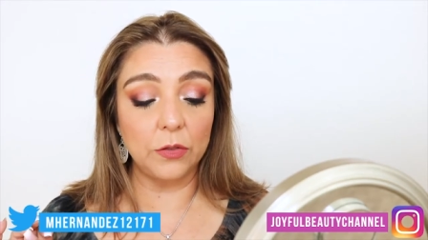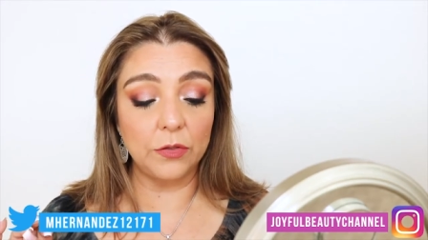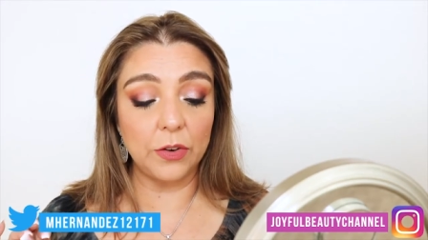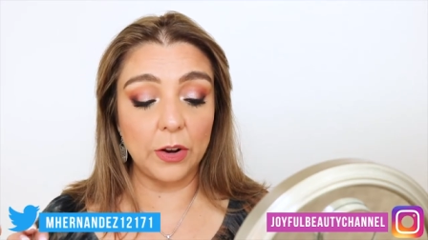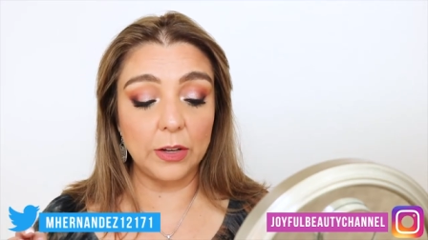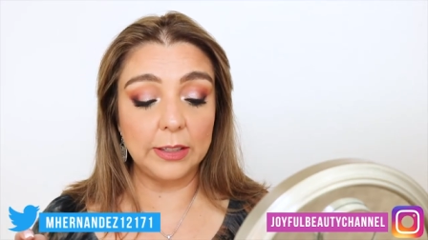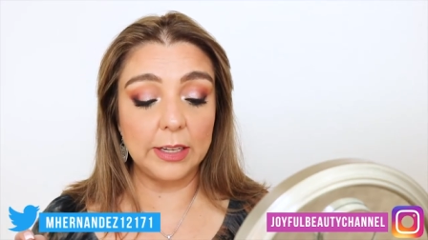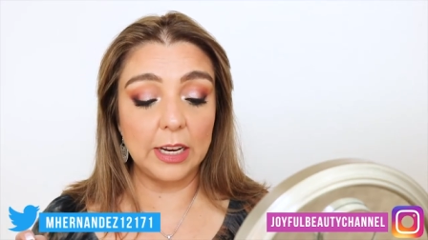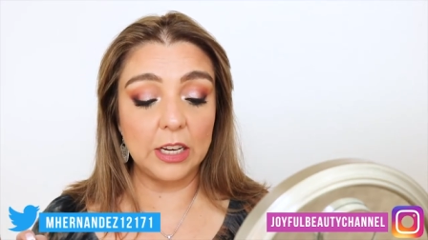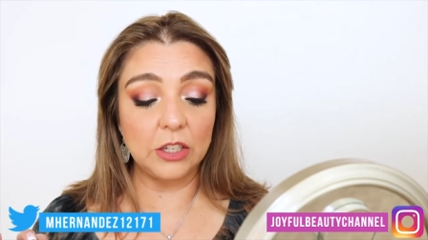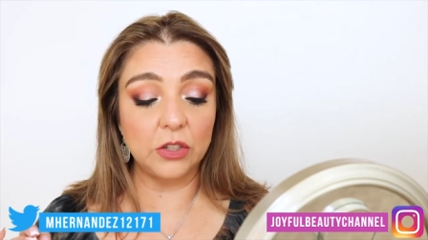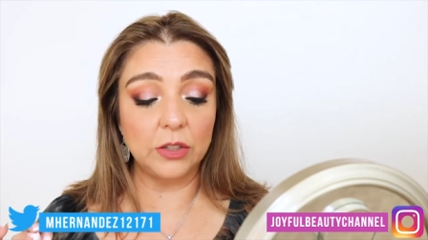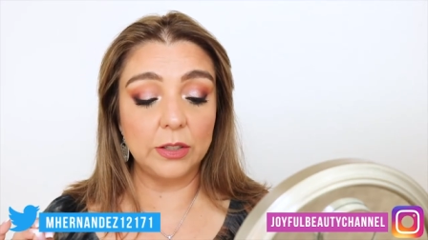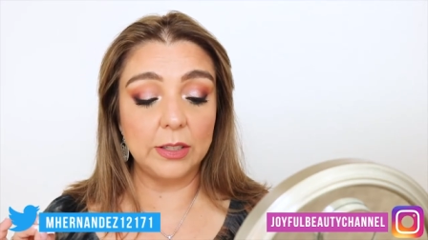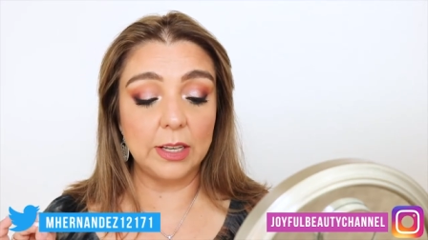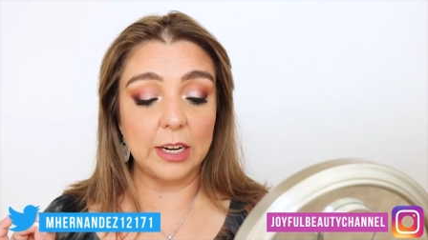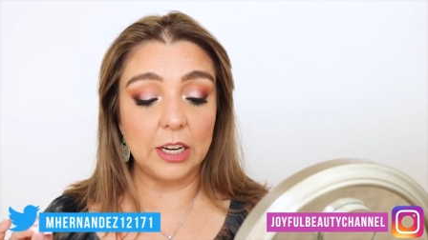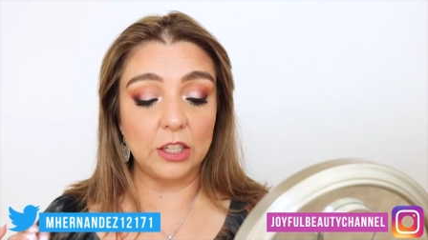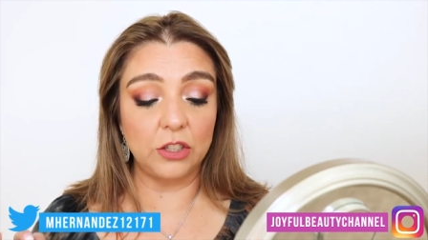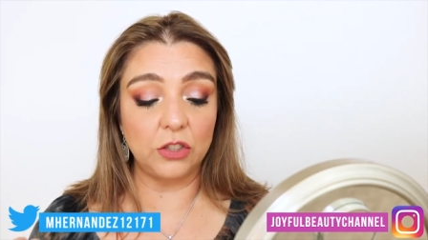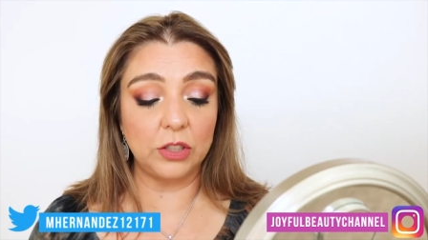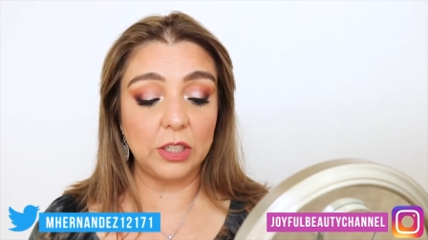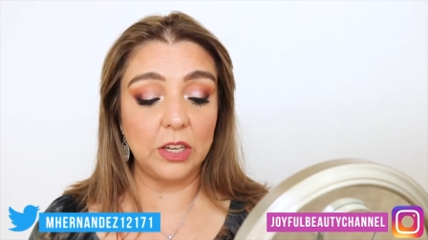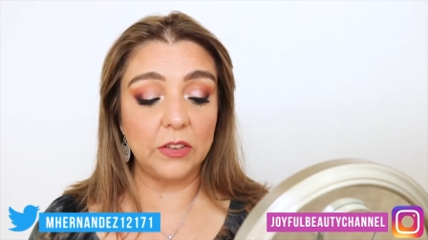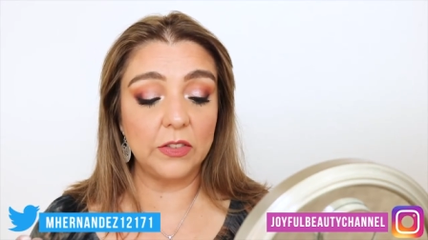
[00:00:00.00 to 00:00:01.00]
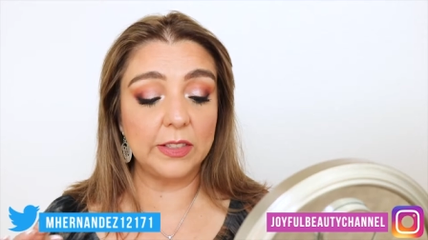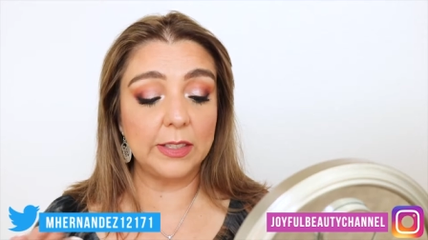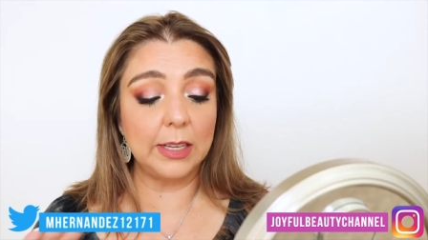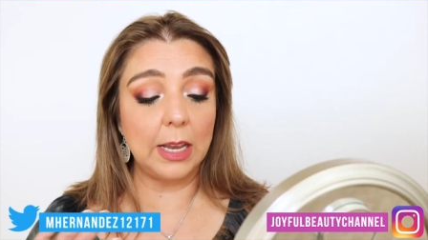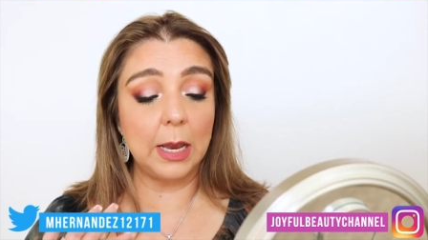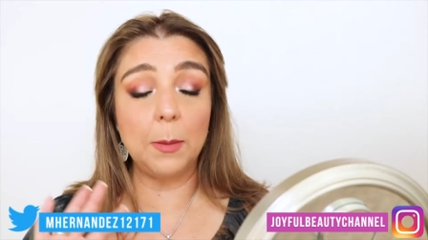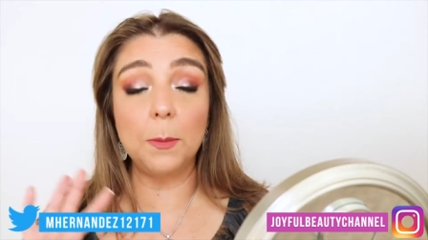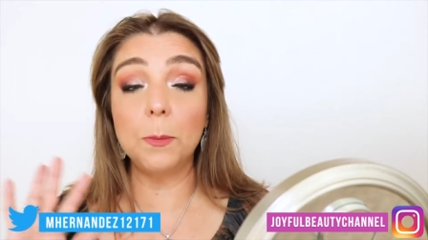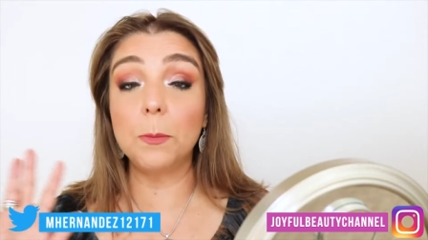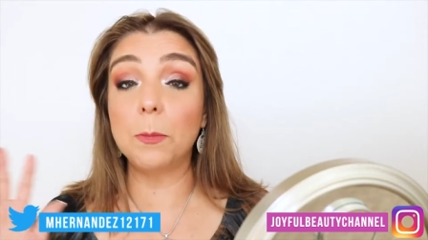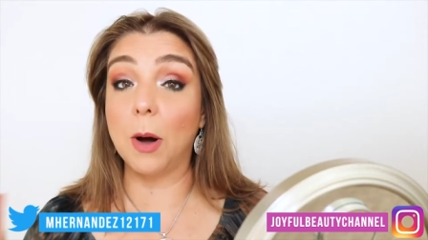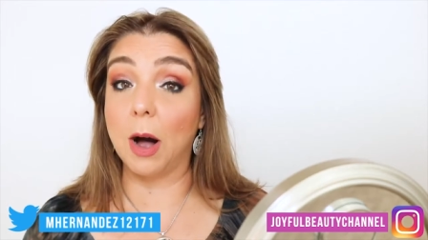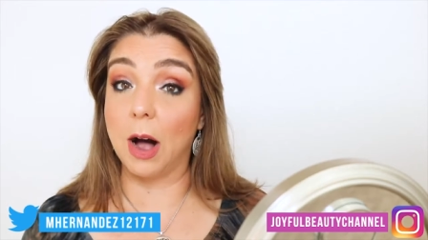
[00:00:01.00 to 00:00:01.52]
foundation that achieves the
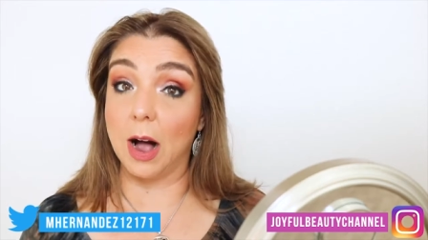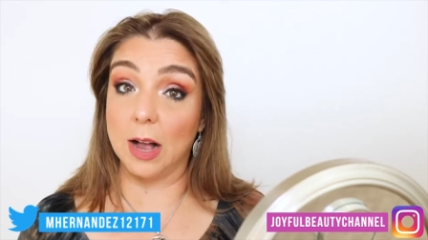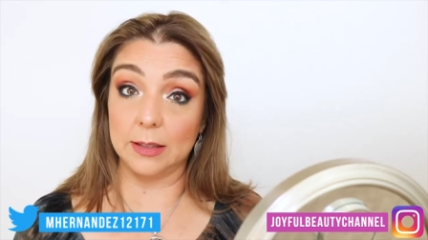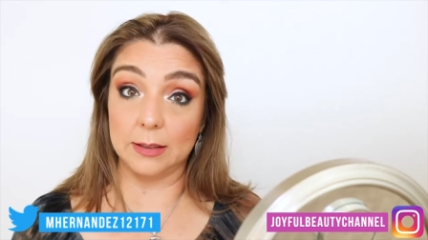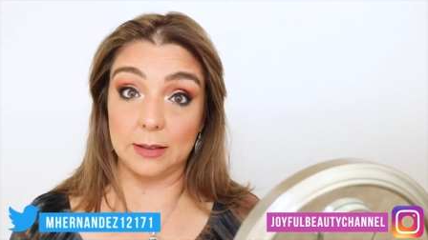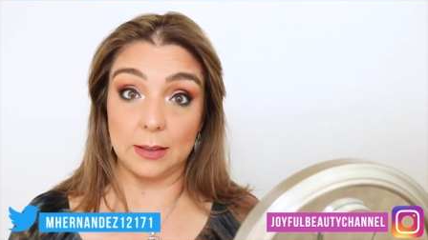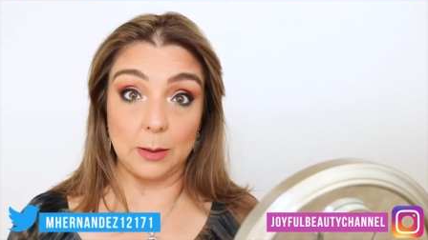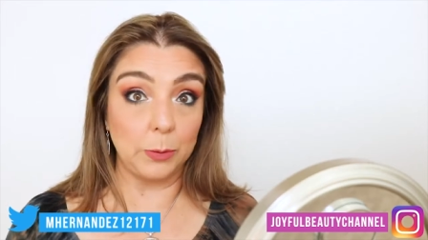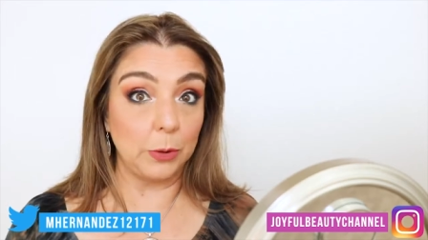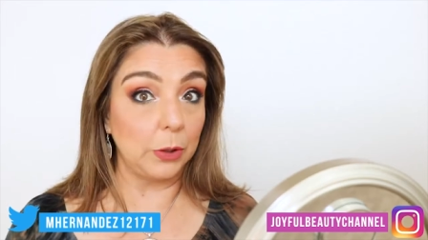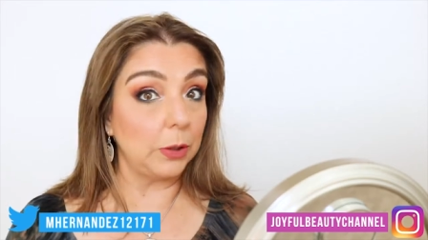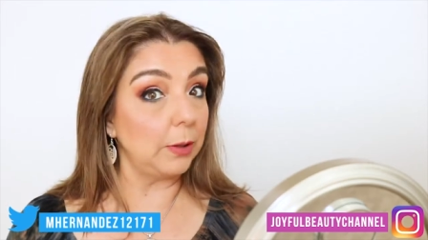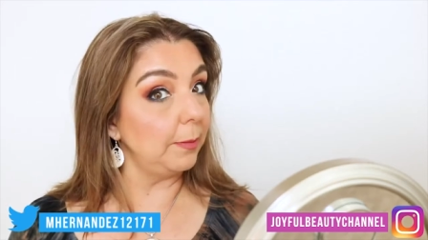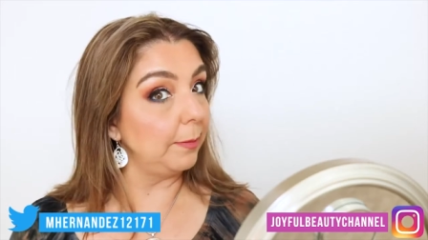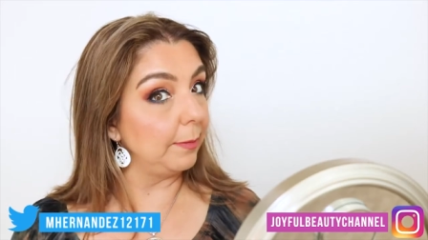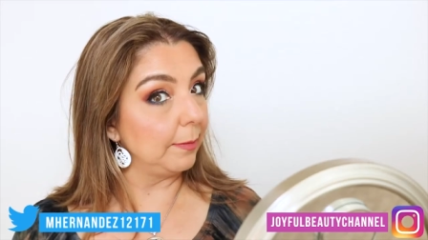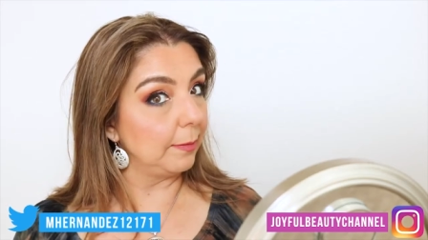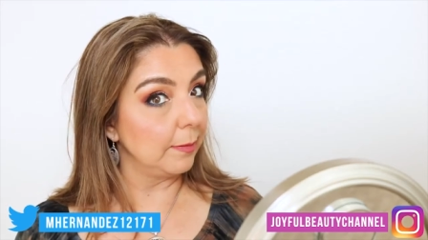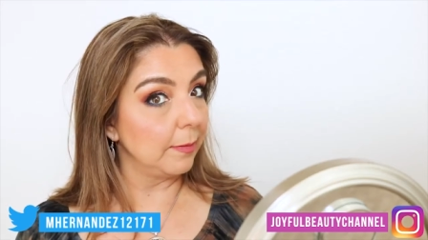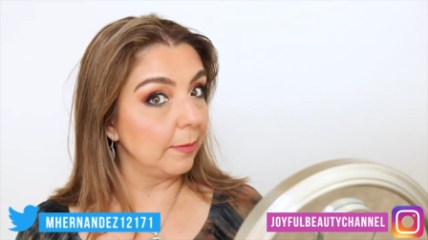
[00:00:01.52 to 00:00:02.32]
impossible.